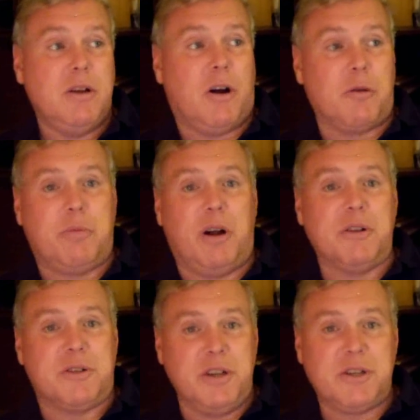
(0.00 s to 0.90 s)
our
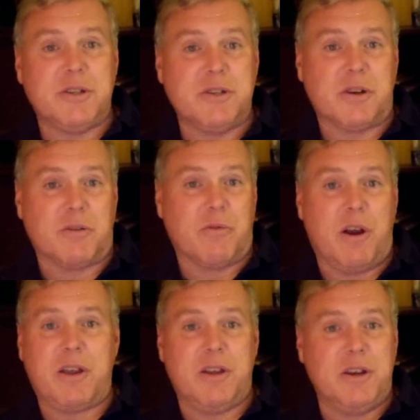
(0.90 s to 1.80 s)
politicians are
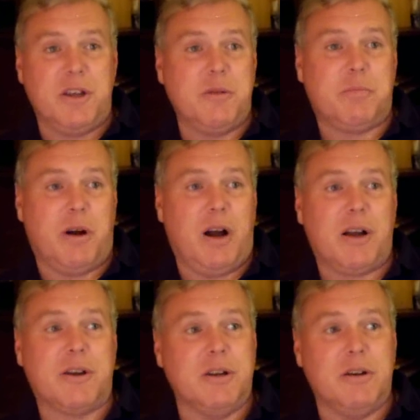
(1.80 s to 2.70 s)
right in the hip
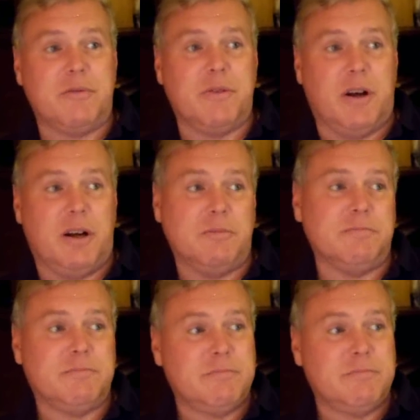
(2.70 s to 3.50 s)
pocket of, um,